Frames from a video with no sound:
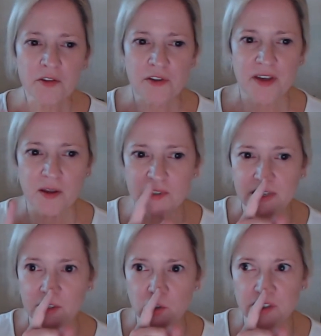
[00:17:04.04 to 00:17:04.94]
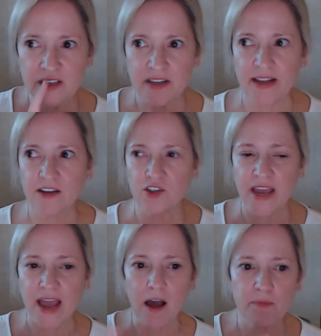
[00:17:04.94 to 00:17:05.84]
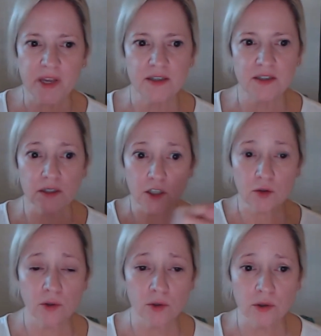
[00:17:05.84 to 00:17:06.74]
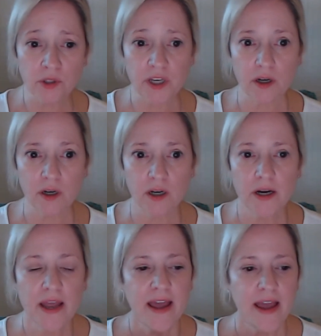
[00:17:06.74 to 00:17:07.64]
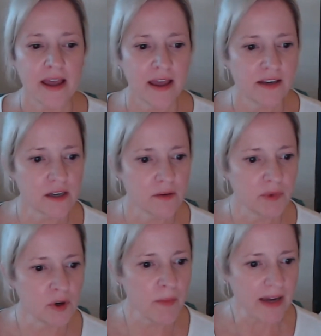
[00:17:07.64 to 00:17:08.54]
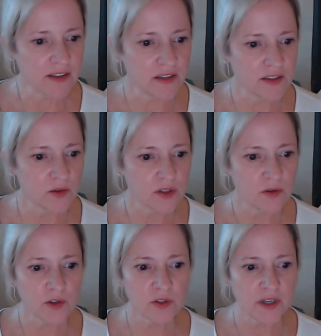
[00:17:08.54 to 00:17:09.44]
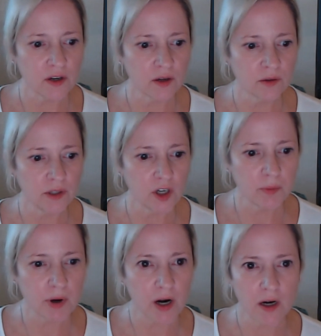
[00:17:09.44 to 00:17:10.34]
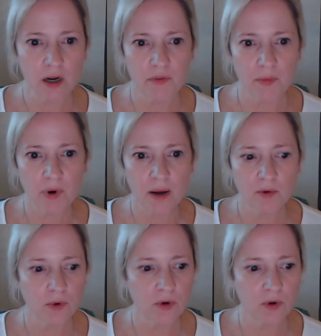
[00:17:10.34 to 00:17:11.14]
thing that was interesting that actually happened a little earlier, and I'm going to go back to this was in an earlier part of the probable